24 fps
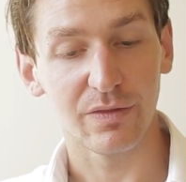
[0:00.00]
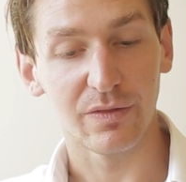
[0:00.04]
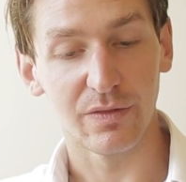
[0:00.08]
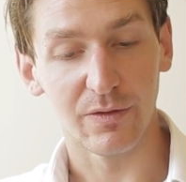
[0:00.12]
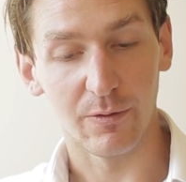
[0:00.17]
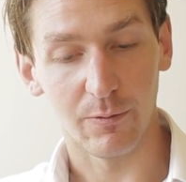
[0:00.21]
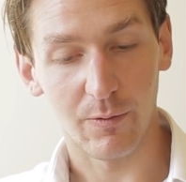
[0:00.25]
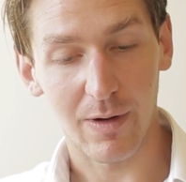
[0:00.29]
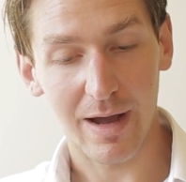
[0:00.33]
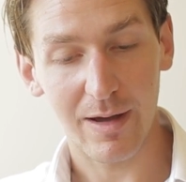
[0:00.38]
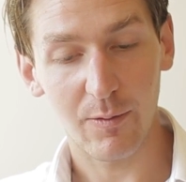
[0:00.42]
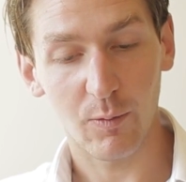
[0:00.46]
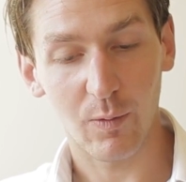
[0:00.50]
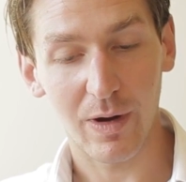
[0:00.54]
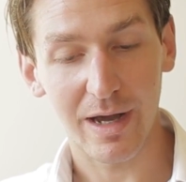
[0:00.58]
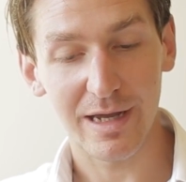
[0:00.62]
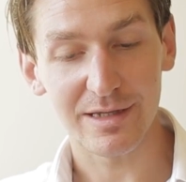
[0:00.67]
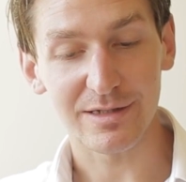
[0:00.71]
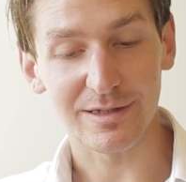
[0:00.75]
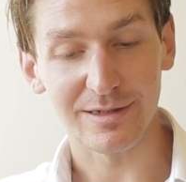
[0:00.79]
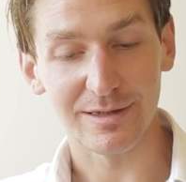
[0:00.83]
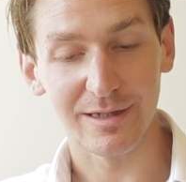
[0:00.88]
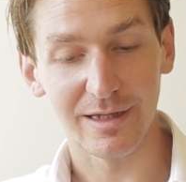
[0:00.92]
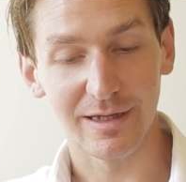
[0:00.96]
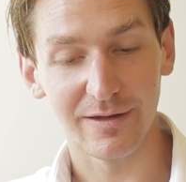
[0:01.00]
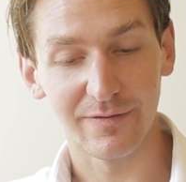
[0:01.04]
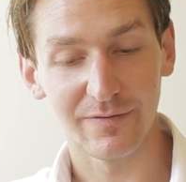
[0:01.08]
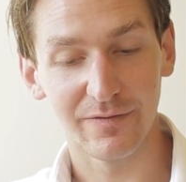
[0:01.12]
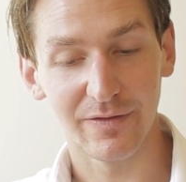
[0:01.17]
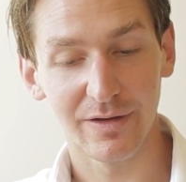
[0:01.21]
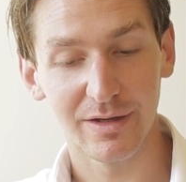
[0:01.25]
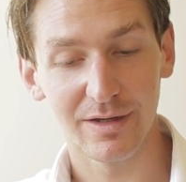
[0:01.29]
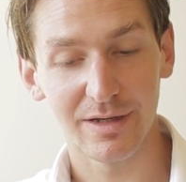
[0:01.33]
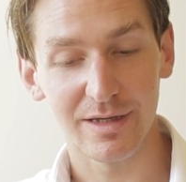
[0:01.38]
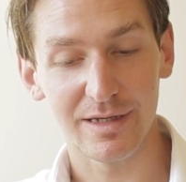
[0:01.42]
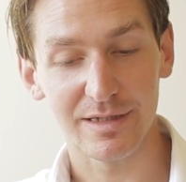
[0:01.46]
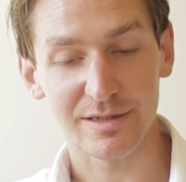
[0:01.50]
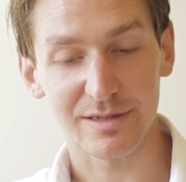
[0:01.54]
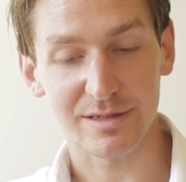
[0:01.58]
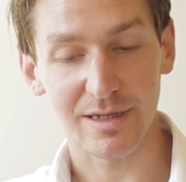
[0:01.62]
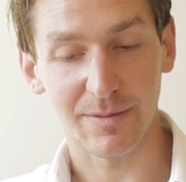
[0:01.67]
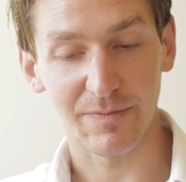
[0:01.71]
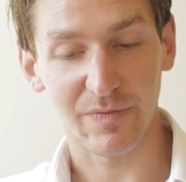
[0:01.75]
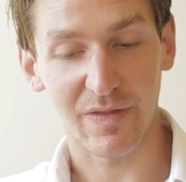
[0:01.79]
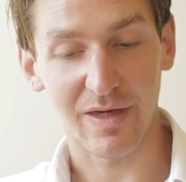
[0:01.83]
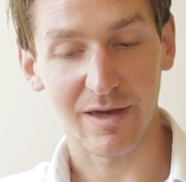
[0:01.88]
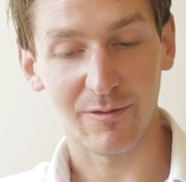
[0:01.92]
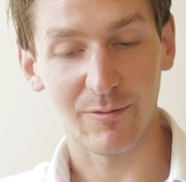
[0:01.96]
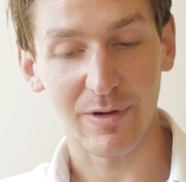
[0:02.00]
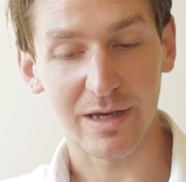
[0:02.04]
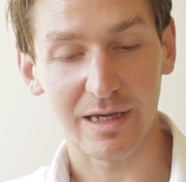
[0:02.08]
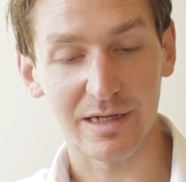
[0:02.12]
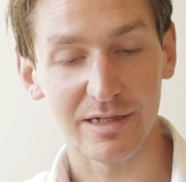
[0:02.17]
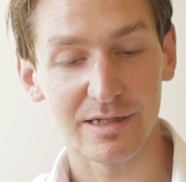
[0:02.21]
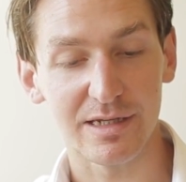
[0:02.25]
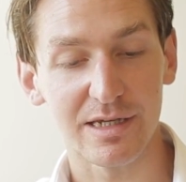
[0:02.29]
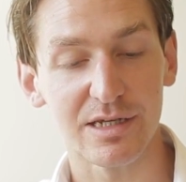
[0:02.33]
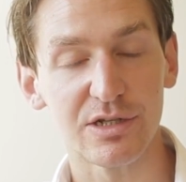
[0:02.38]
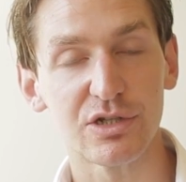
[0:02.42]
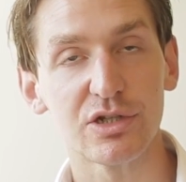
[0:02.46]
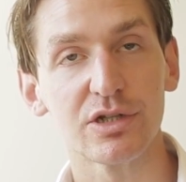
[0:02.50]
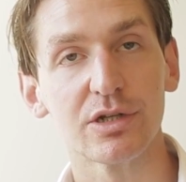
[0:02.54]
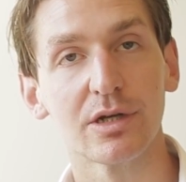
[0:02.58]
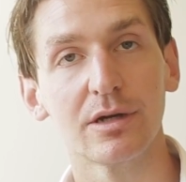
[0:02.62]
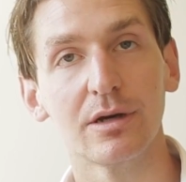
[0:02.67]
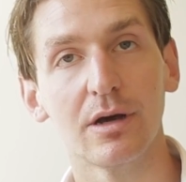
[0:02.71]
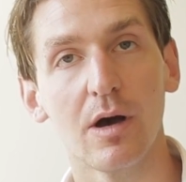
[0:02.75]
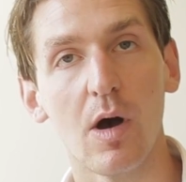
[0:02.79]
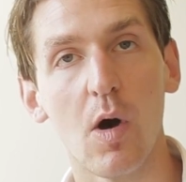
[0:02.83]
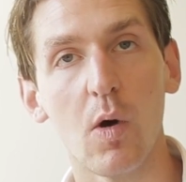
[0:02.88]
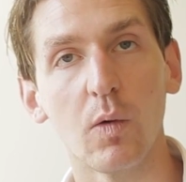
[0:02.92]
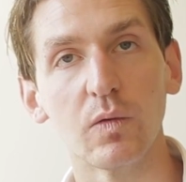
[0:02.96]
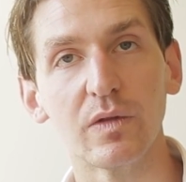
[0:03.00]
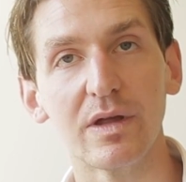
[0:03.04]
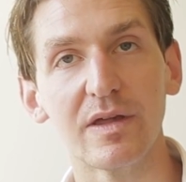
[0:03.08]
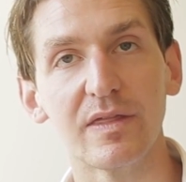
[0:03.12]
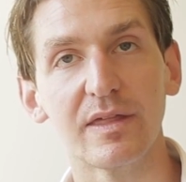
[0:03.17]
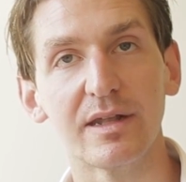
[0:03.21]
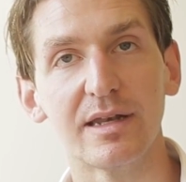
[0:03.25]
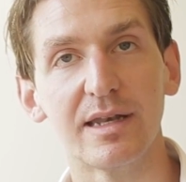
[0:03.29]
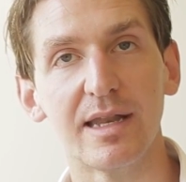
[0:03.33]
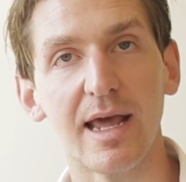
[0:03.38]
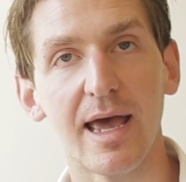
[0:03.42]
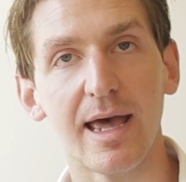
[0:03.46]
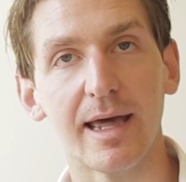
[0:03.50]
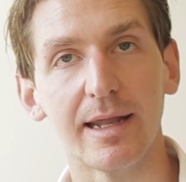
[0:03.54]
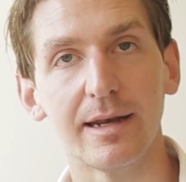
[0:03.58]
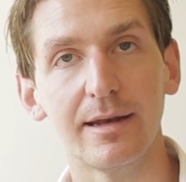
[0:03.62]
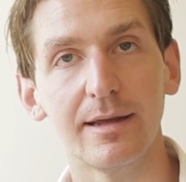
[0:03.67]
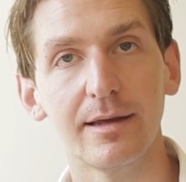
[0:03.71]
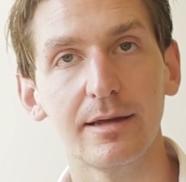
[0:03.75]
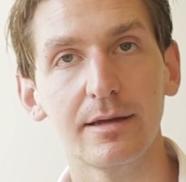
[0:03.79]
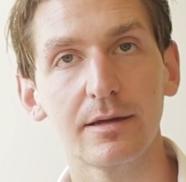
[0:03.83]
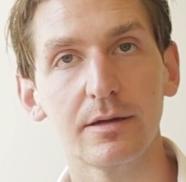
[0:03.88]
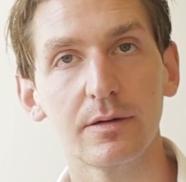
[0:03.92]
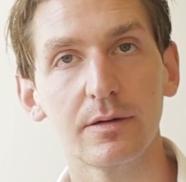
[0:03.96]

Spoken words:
The right way to live is something we can teach only the dead.